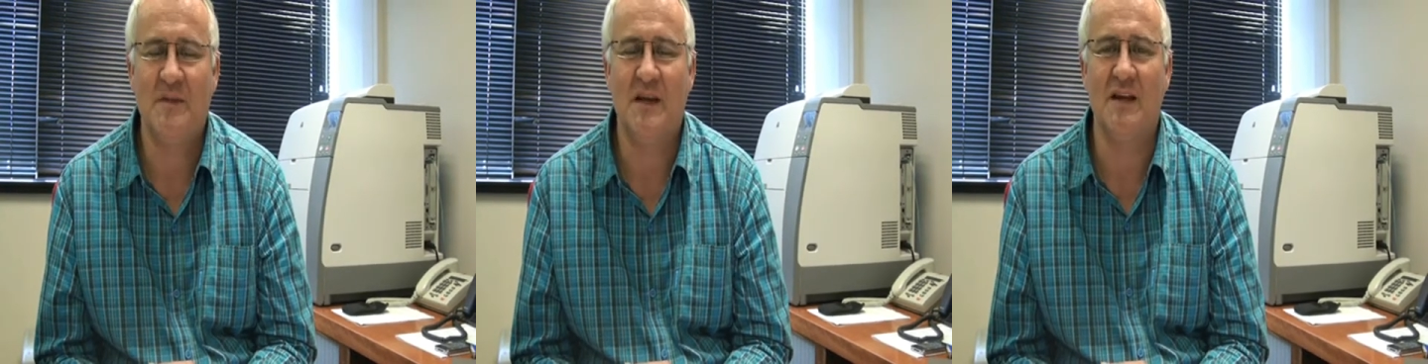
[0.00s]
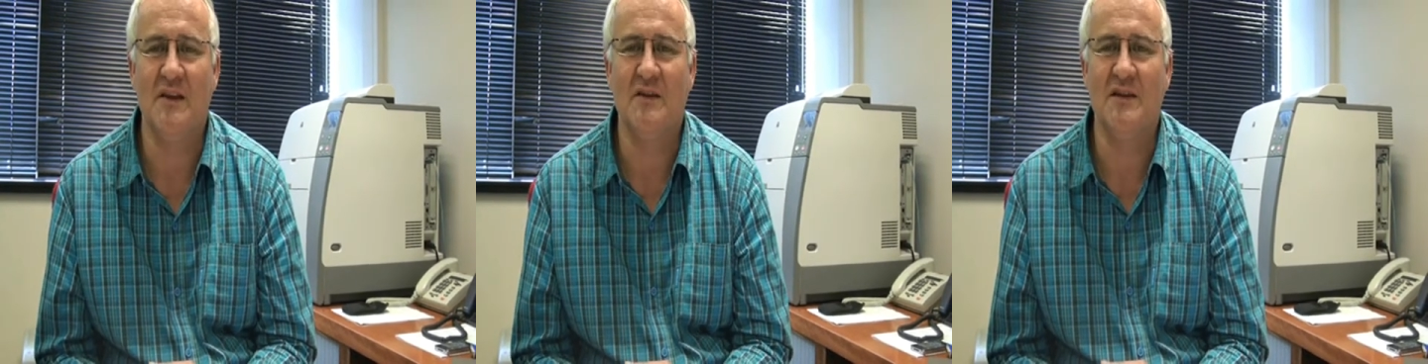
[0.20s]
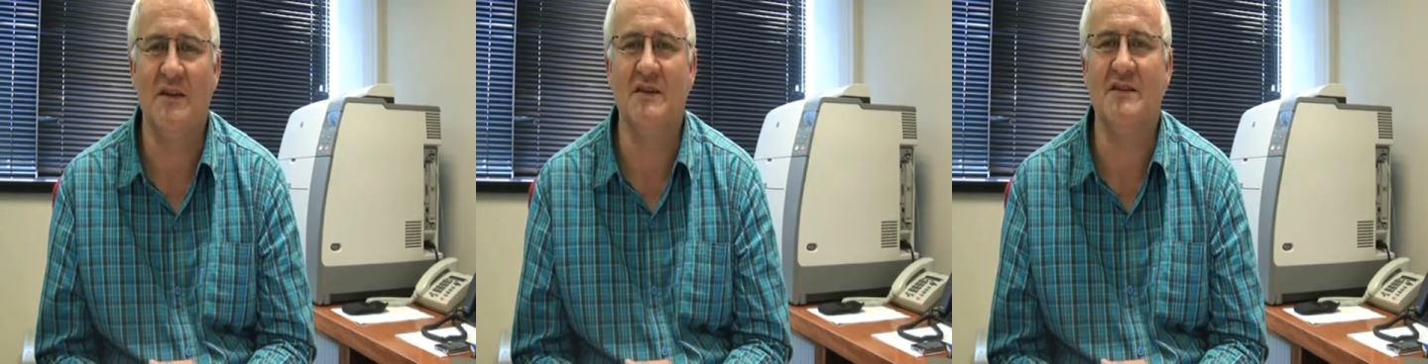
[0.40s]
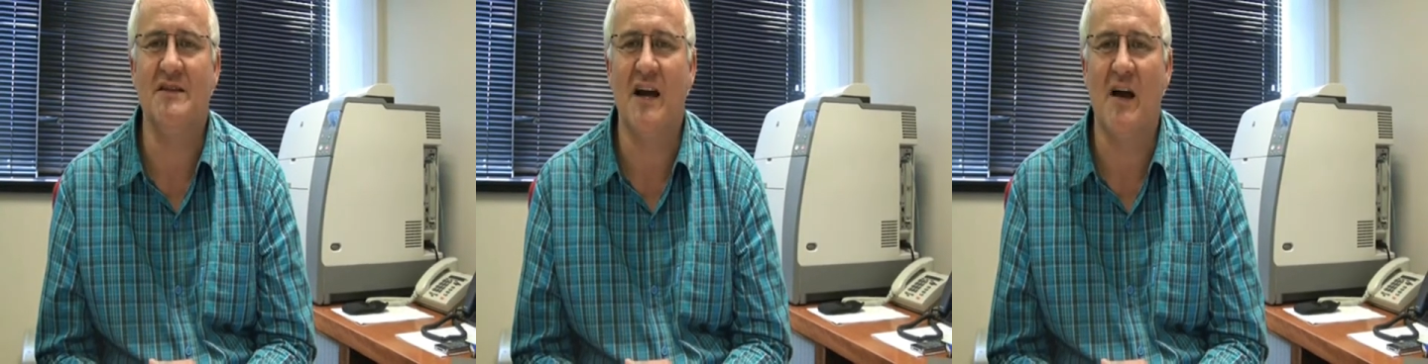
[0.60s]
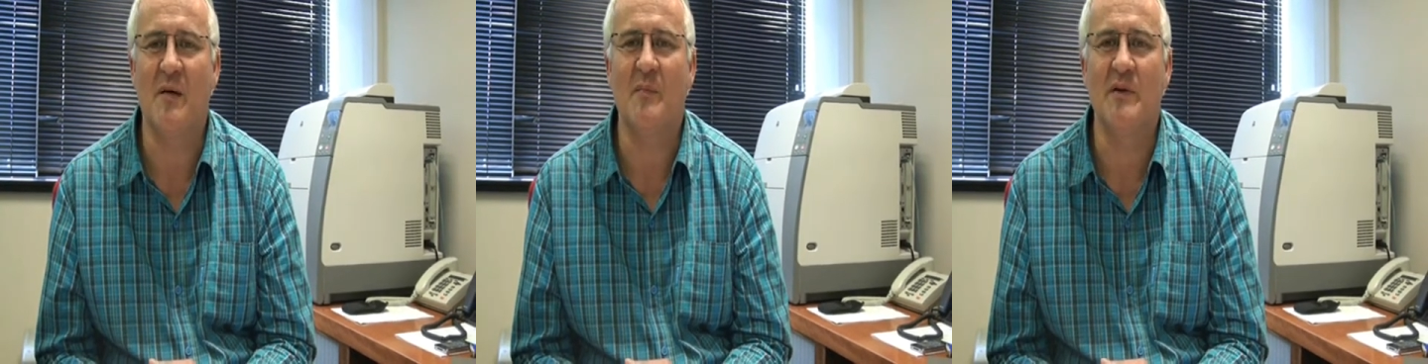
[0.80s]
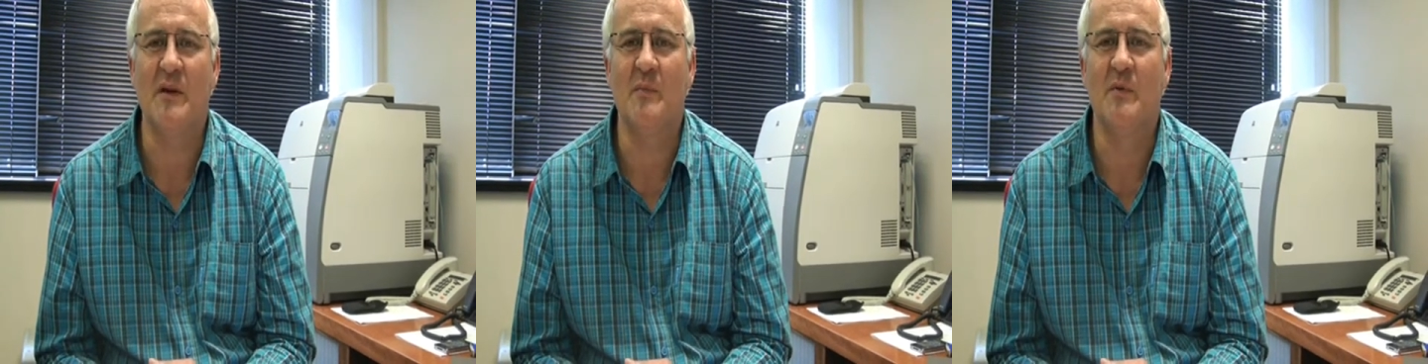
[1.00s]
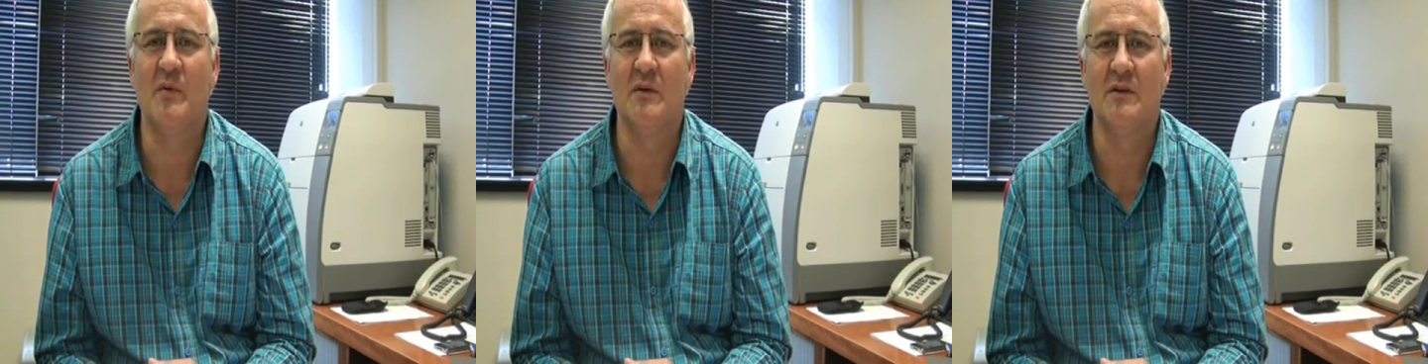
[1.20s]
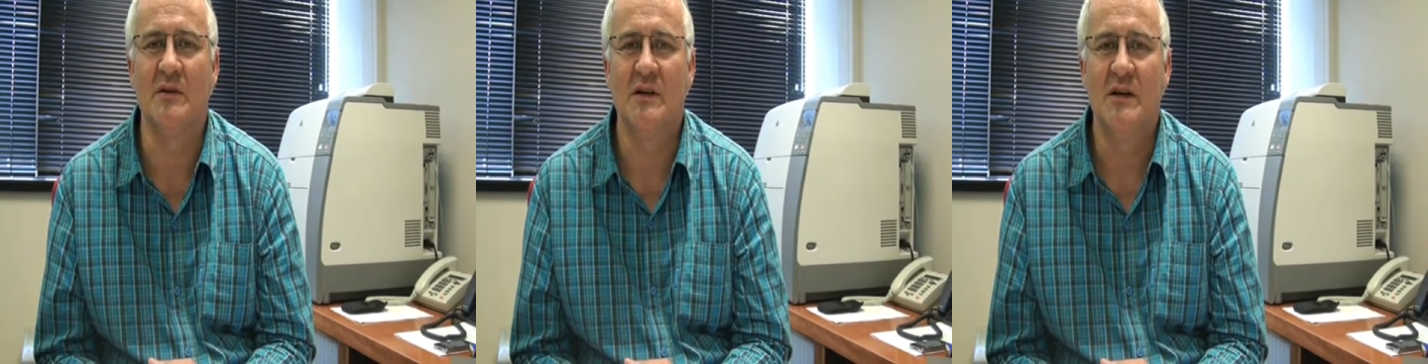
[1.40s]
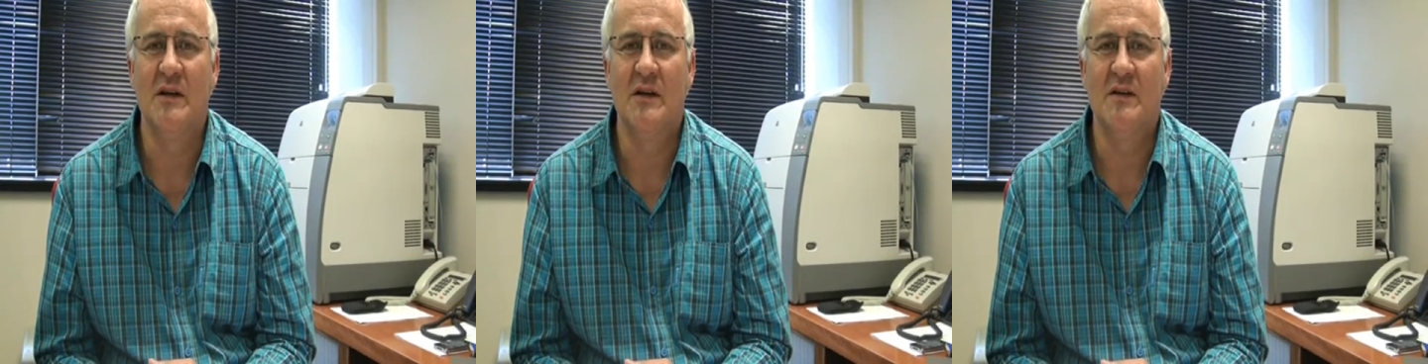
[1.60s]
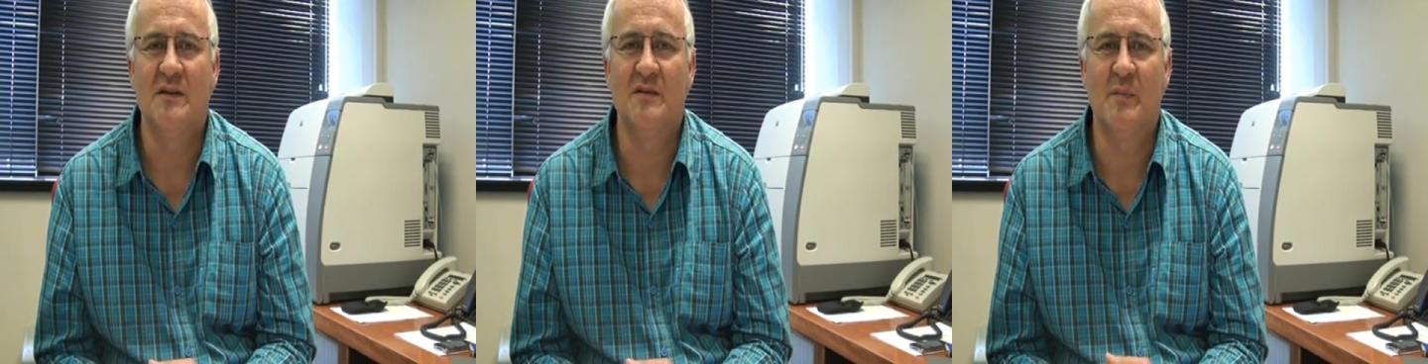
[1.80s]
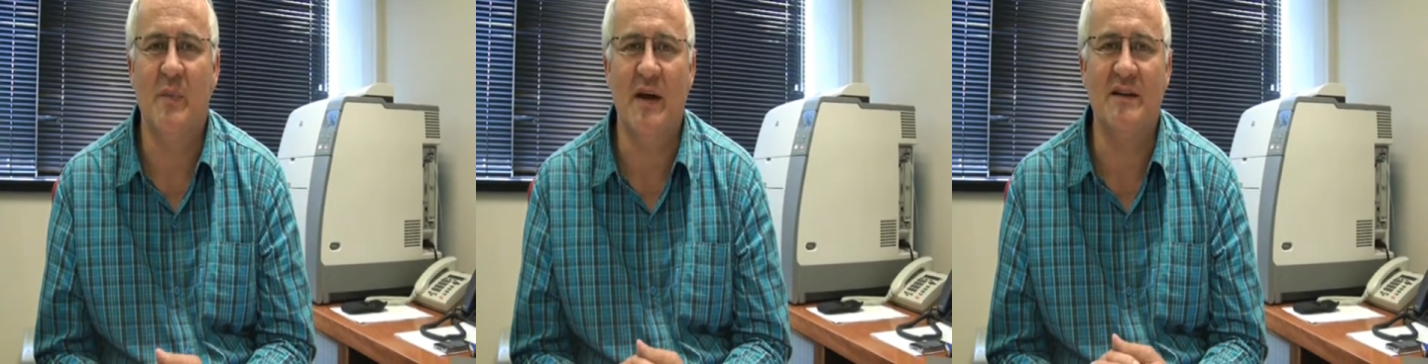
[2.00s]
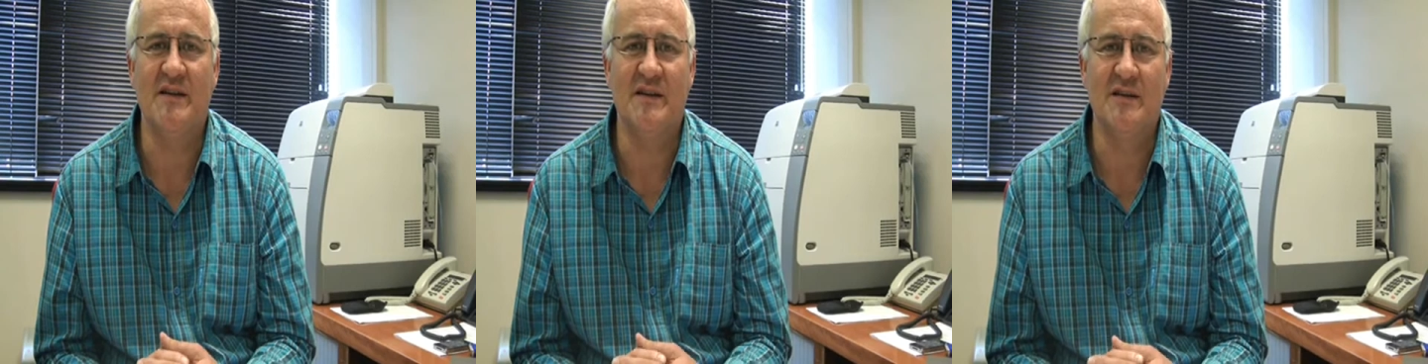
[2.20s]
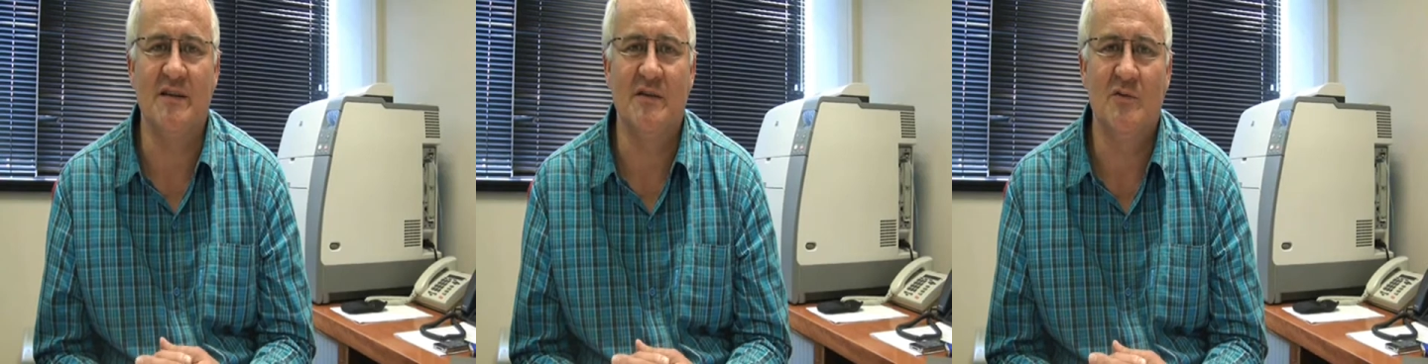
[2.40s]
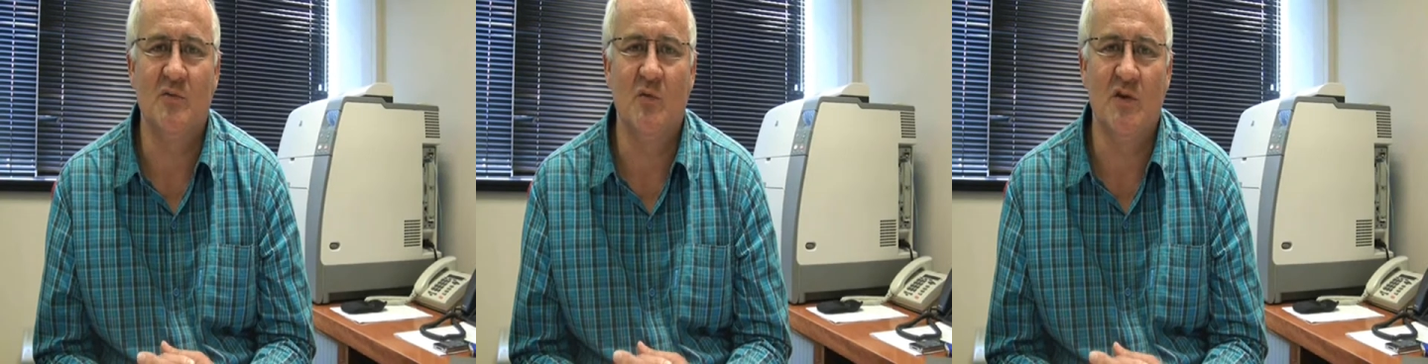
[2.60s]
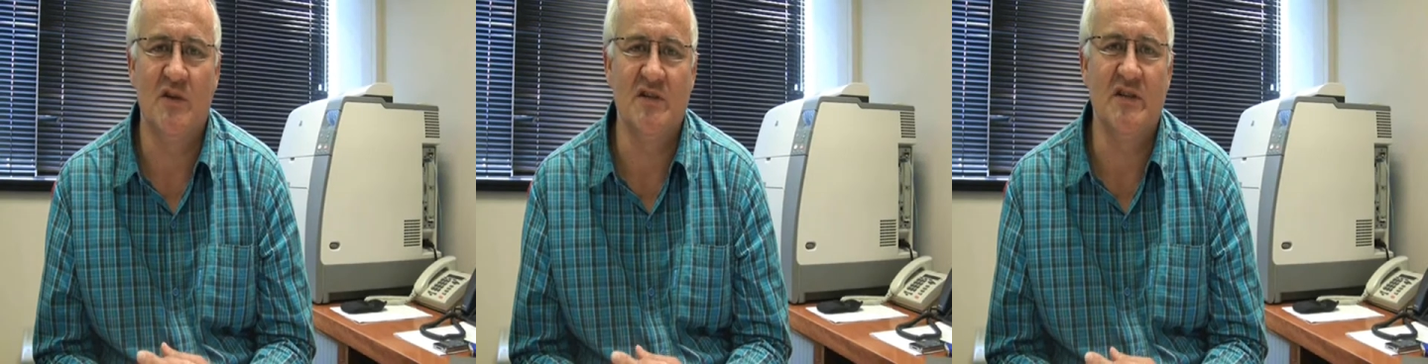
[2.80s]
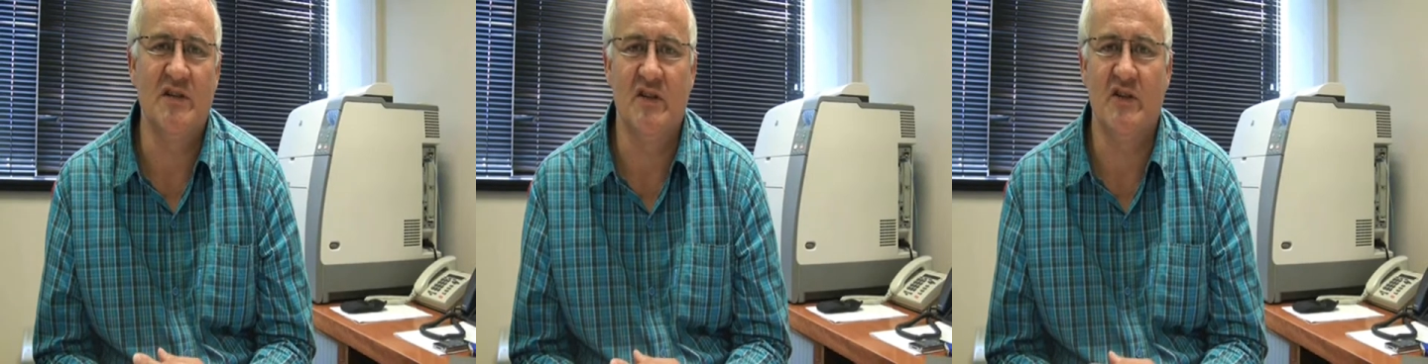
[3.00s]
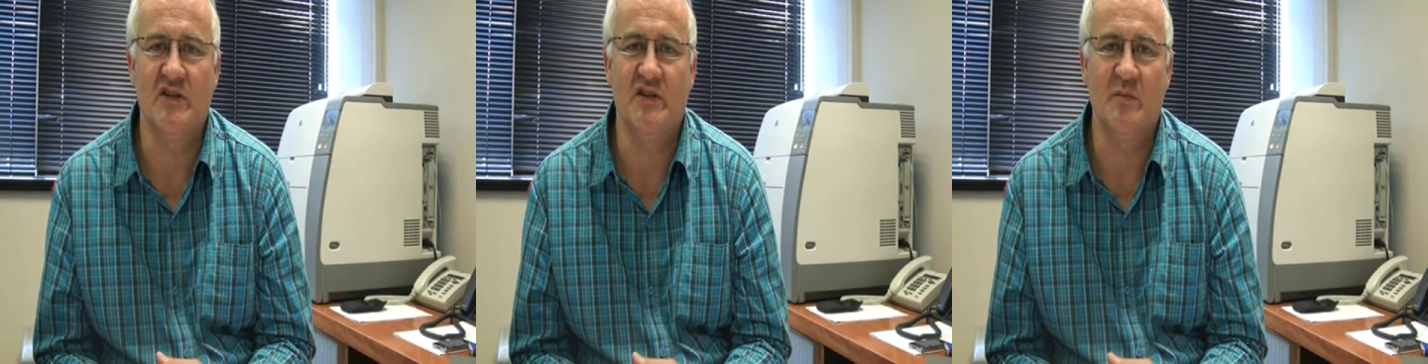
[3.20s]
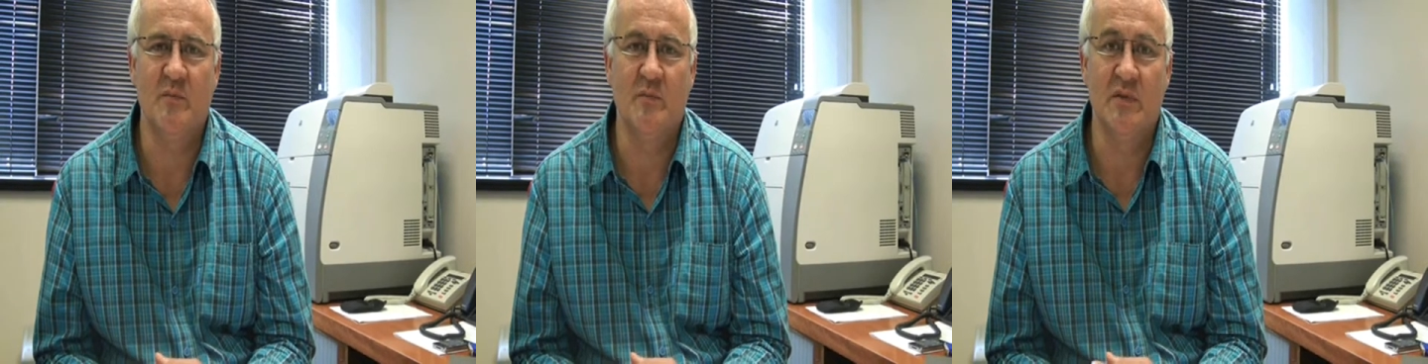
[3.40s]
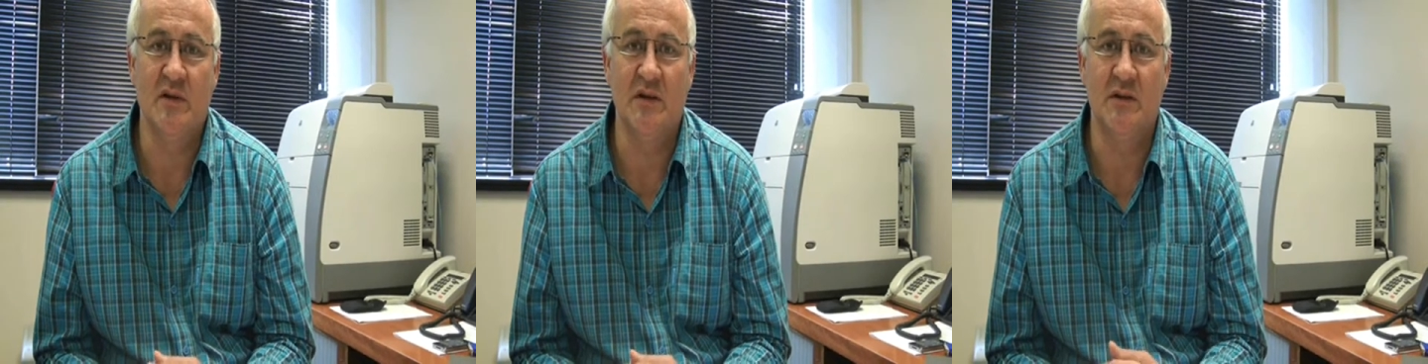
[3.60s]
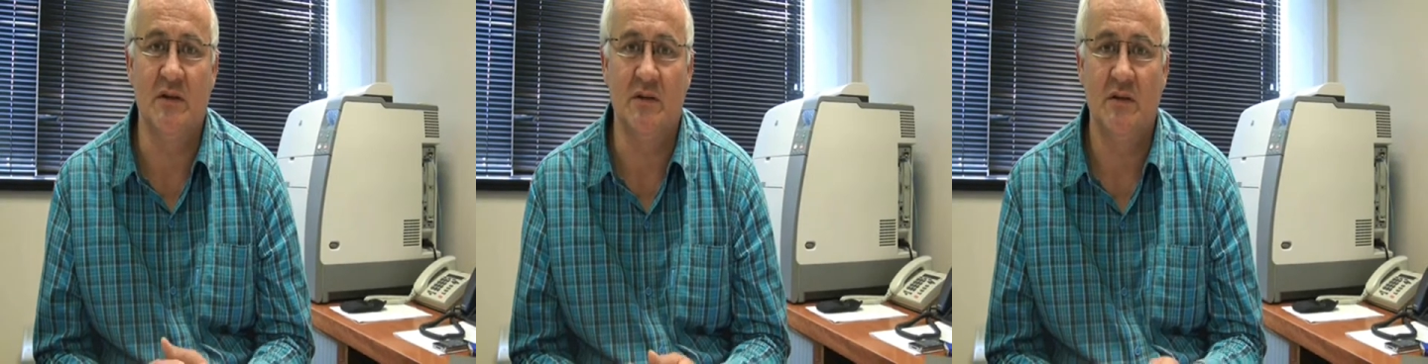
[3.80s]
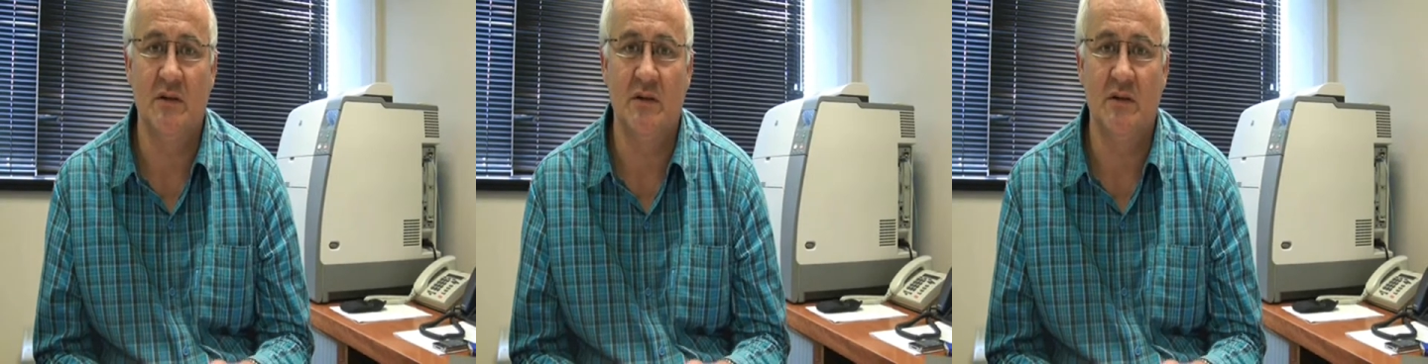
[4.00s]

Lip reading: And these young people debated what does leadership mean,